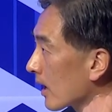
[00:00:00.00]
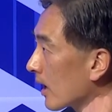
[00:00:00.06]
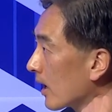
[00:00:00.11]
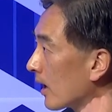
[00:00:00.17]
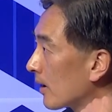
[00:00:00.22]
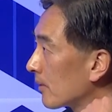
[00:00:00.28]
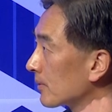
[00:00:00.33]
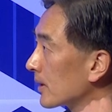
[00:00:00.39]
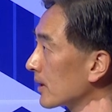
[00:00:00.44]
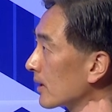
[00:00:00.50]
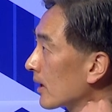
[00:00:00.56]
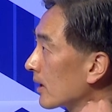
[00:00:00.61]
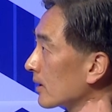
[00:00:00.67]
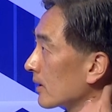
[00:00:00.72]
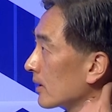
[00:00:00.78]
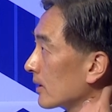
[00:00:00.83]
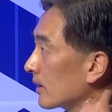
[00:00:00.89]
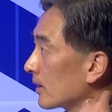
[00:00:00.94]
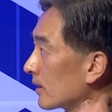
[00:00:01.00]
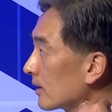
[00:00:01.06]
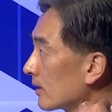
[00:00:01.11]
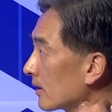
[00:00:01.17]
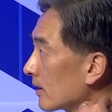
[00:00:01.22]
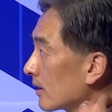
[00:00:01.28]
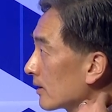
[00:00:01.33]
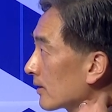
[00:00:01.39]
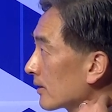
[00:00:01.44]
Um,
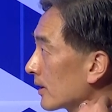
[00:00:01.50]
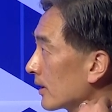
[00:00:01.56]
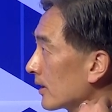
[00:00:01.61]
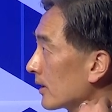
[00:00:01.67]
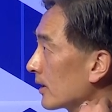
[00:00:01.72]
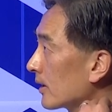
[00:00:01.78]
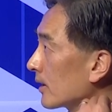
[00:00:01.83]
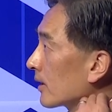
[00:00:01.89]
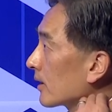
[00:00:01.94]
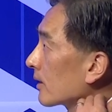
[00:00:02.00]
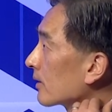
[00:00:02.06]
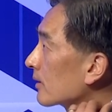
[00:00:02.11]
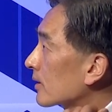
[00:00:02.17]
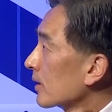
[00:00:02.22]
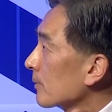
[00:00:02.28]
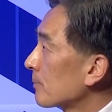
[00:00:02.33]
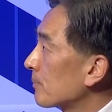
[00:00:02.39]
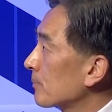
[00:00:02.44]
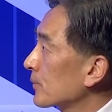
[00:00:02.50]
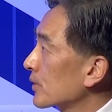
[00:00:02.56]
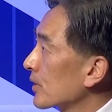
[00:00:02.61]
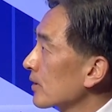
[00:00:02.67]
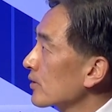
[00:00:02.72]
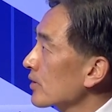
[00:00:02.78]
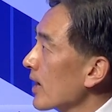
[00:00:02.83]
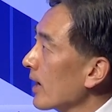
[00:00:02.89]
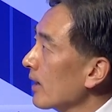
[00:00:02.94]
the, the
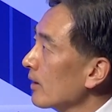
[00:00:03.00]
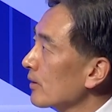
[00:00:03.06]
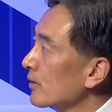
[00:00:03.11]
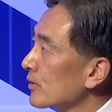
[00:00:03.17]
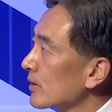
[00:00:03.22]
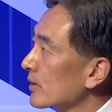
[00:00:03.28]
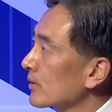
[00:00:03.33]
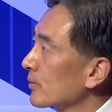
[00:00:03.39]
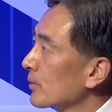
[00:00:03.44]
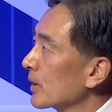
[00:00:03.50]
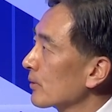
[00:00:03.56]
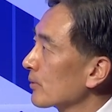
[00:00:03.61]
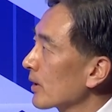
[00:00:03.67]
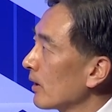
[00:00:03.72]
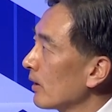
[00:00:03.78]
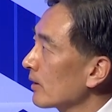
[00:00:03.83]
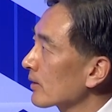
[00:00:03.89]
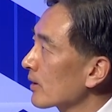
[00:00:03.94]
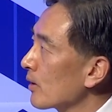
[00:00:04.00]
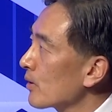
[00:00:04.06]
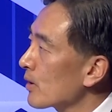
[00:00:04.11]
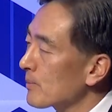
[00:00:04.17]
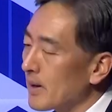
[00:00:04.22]
the challenge is we, we all know